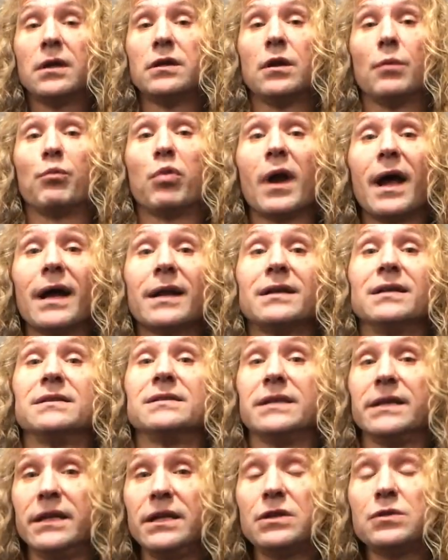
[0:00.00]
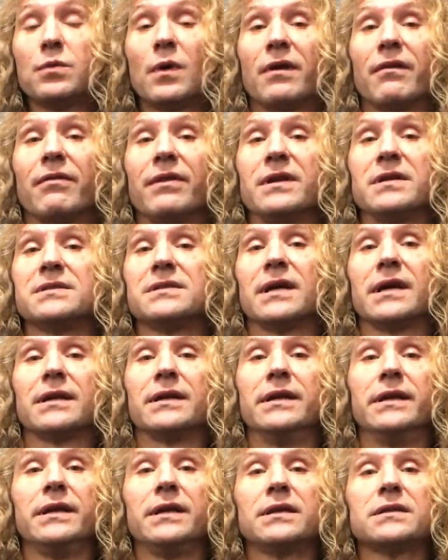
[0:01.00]
to practice each one of these
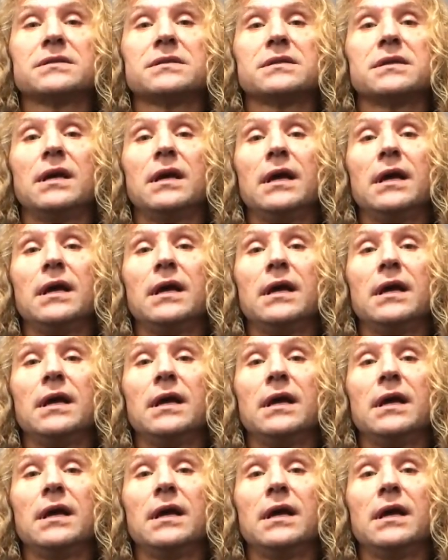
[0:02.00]
techniques,